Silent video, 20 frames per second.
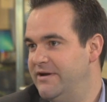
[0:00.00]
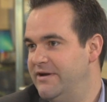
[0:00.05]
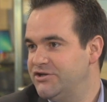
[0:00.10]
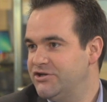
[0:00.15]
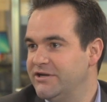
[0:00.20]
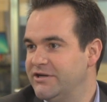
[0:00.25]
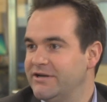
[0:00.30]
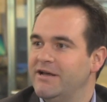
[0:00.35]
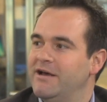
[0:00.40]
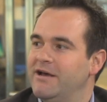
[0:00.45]

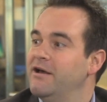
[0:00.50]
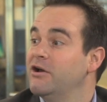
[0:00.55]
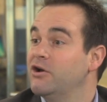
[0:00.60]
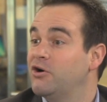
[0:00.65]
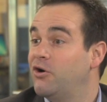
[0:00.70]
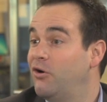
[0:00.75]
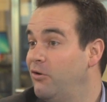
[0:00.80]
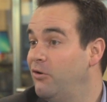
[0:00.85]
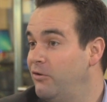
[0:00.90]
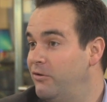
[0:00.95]
mentioned,
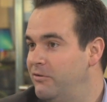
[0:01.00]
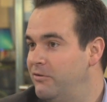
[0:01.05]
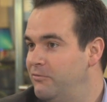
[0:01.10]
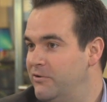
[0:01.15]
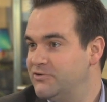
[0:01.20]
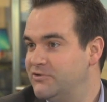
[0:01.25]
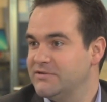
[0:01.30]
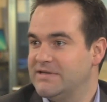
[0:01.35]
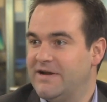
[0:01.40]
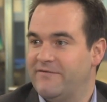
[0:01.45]
coal,
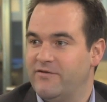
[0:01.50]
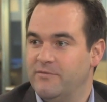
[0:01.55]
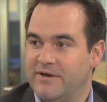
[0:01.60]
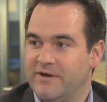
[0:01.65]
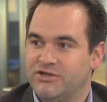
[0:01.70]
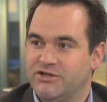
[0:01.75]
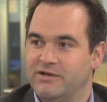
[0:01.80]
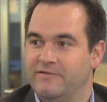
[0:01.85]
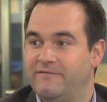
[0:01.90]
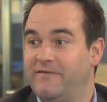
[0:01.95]
which was never
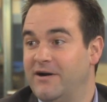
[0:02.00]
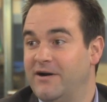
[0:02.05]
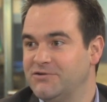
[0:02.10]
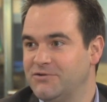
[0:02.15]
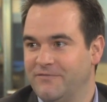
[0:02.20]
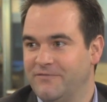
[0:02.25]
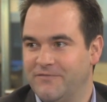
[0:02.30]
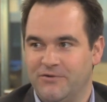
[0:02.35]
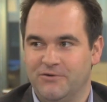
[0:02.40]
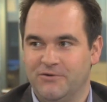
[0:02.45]
mentioned,
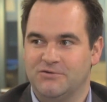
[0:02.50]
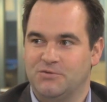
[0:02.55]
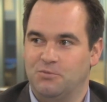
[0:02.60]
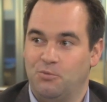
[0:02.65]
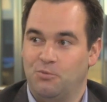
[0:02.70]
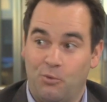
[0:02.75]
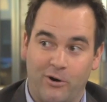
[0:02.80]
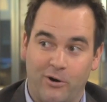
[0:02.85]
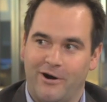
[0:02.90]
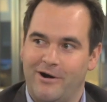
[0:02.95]
fossil fuels
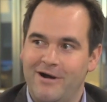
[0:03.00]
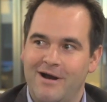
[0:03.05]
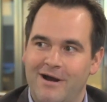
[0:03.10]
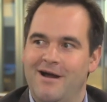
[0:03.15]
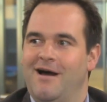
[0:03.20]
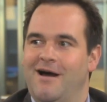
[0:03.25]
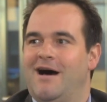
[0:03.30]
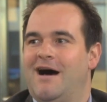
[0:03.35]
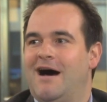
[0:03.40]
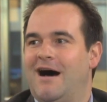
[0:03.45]
were,
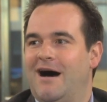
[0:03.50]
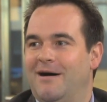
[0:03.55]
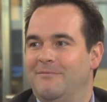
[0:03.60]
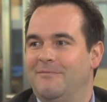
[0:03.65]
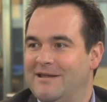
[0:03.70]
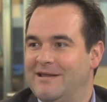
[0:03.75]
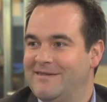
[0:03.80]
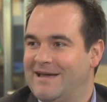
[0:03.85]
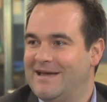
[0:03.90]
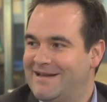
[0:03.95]
um,
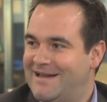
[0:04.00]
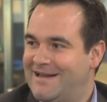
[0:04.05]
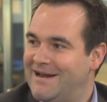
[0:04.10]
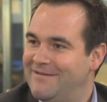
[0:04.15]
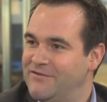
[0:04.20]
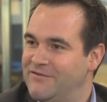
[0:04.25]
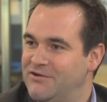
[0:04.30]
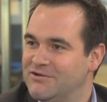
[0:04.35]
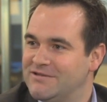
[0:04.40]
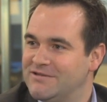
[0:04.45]
and that kind
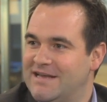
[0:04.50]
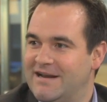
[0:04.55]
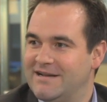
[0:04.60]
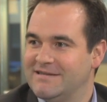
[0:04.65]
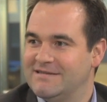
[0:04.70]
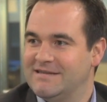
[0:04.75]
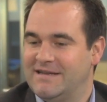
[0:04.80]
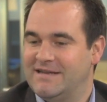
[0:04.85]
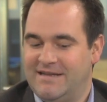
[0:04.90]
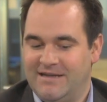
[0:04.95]
of used that
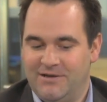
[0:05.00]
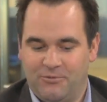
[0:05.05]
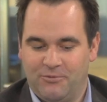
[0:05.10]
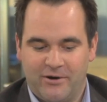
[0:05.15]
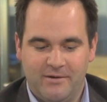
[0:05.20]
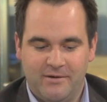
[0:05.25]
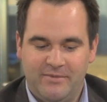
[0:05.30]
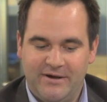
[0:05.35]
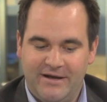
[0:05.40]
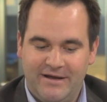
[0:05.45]
as a
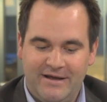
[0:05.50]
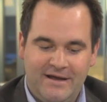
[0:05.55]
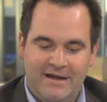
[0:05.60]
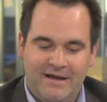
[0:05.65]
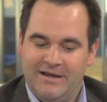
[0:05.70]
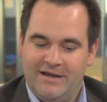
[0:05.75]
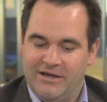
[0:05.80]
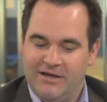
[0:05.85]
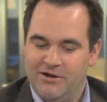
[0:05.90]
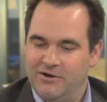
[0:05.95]
keyword. But,
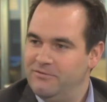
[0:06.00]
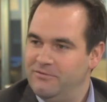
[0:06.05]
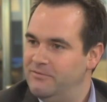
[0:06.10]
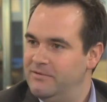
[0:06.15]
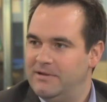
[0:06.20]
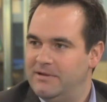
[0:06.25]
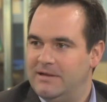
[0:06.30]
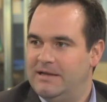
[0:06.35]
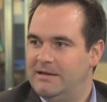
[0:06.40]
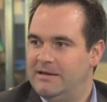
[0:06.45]
you know,
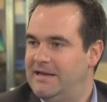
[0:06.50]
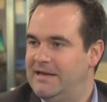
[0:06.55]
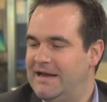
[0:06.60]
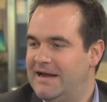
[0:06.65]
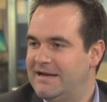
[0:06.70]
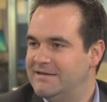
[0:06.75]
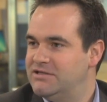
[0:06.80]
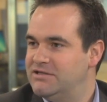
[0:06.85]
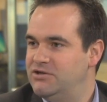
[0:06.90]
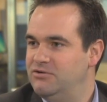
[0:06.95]
he
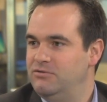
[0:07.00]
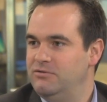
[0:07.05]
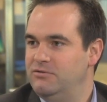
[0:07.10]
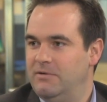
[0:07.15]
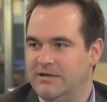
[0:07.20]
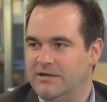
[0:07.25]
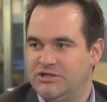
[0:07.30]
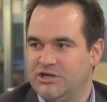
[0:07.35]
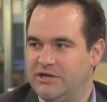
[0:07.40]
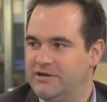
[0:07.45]
has two
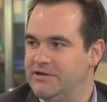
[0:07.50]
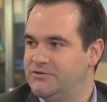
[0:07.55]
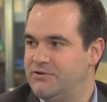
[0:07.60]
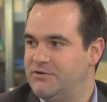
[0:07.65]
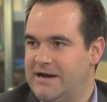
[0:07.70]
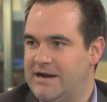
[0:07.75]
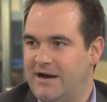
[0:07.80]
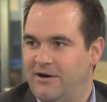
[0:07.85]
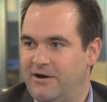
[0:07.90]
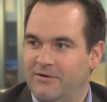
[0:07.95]
agendas
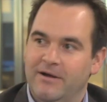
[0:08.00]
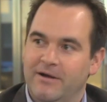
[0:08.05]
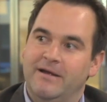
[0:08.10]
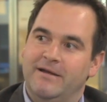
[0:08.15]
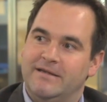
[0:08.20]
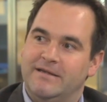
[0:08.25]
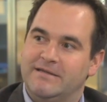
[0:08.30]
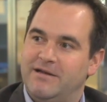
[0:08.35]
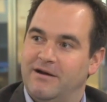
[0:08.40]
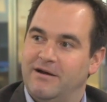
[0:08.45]
right now.
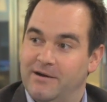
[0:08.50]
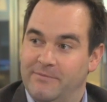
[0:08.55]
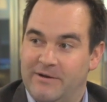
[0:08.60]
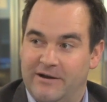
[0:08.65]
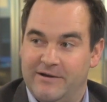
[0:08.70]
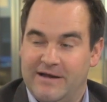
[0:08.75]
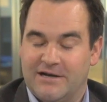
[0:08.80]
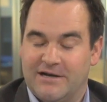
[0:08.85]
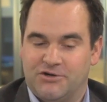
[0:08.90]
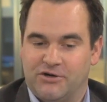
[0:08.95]
He's talking
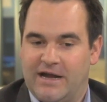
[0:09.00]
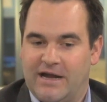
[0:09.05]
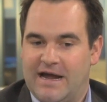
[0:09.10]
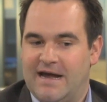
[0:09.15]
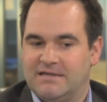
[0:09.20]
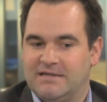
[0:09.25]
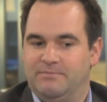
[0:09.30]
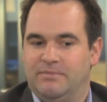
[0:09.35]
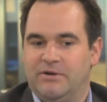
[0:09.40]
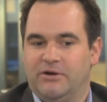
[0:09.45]
about natural
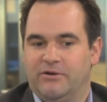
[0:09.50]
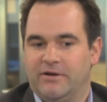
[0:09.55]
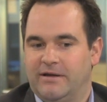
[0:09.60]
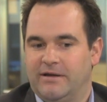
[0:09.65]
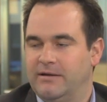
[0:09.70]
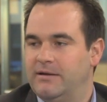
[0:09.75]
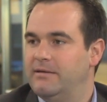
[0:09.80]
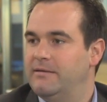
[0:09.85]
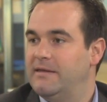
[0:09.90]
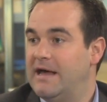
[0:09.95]
gas,
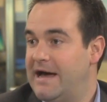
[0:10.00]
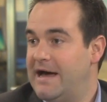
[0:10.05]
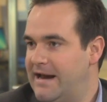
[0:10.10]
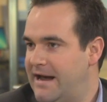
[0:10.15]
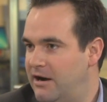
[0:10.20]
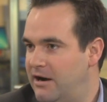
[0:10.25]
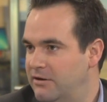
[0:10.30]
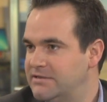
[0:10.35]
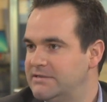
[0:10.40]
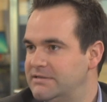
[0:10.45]
building that
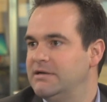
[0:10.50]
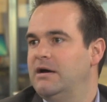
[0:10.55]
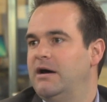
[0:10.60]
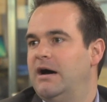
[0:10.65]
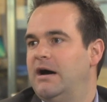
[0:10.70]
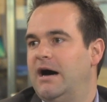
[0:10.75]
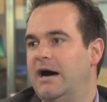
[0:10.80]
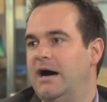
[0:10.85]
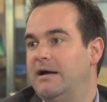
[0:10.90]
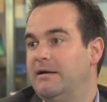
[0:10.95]
out,
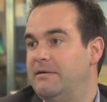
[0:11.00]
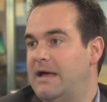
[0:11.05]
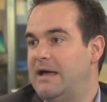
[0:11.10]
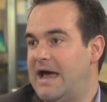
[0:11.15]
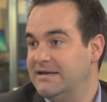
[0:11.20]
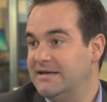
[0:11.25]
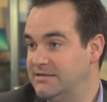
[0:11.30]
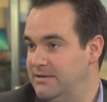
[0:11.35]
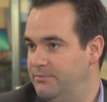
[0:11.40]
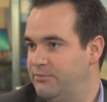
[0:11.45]
uh,
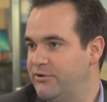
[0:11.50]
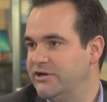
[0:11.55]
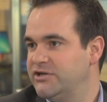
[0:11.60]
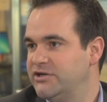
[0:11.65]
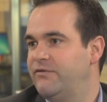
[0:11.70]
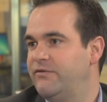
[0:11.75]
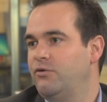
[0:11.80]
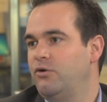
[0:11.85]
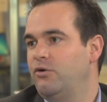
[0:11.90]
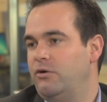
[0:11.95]
as the
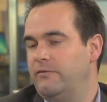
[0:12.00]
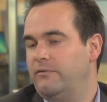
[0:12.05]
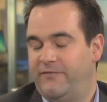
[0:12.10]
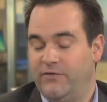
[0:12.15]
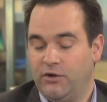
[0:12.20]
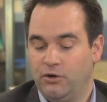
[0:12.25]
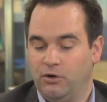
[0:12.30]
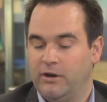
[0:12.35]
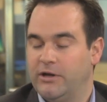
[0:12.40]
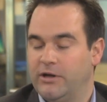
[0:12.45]
bridge fuel,
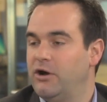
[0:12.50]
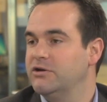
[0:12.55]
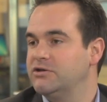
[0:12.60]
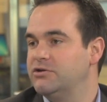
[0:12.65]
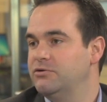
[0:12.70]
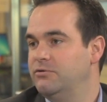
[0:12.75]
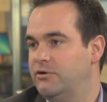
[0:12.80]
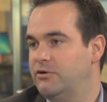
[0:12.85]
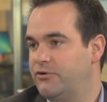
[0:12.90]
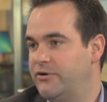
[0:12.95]
fuel and
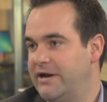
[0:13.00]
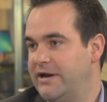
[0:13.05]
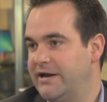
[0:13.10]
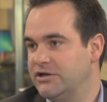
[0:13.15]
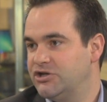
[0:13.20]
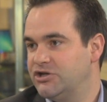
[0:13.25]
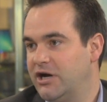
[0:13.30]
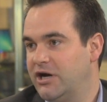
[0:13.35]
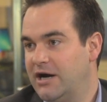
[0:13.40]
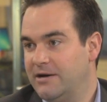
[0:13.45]
also
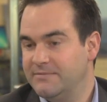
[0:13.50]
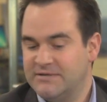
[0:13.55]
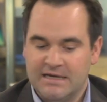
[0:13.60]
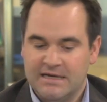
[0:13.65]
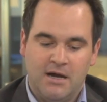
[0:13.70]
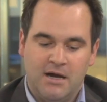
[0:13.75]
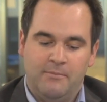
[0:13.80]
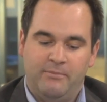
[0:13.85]
creating jobs.